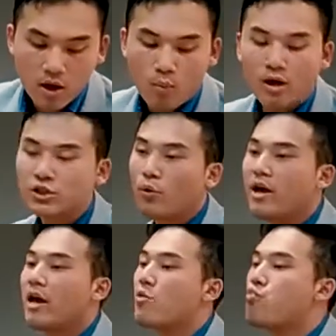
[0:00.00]
Also
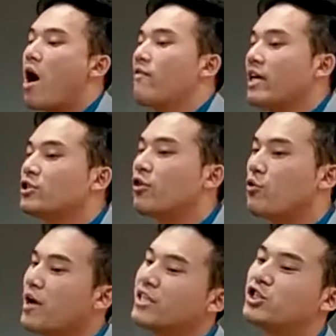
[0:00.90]
here in Revelation
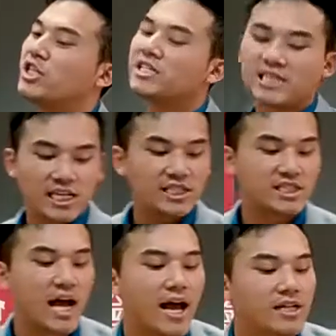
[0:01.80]
3, Jesus, he
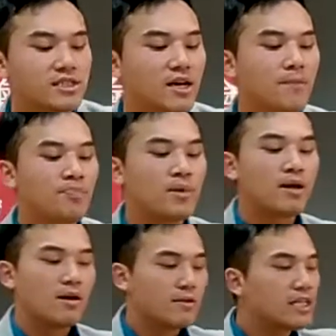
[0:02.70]
says,
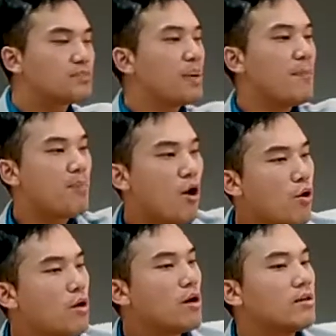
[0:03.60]
these
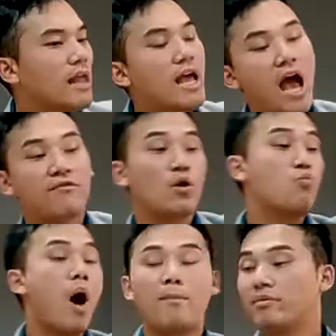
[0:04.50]
people, they have the
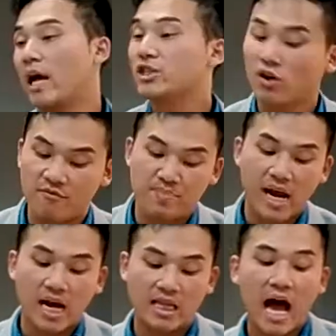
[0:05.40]
reputation of
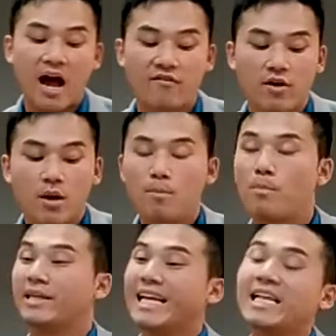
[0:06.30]
being alive,
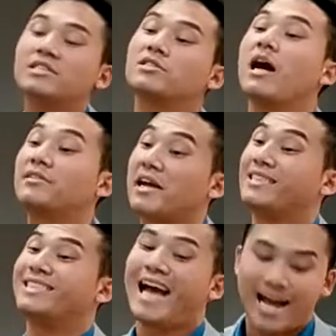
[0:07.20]
but inside they
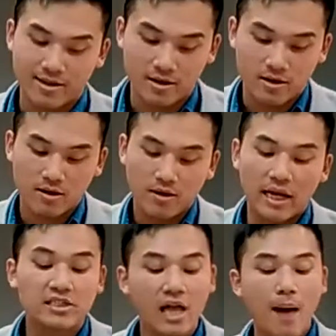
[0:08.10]
are dead.
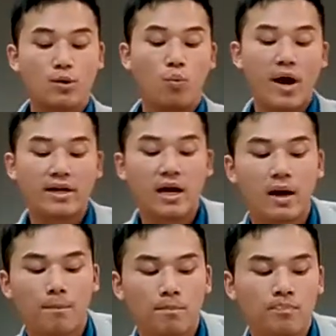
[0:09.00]
It's time to wake
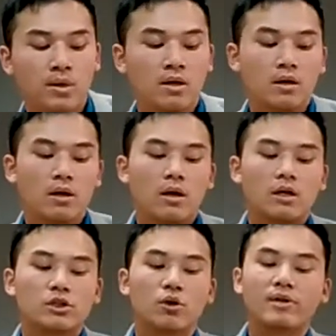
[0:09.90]
up.
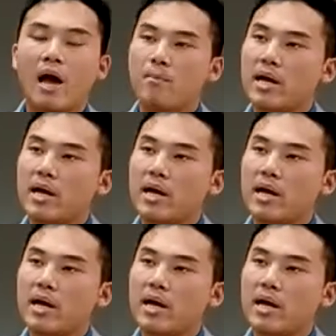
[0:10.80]
So that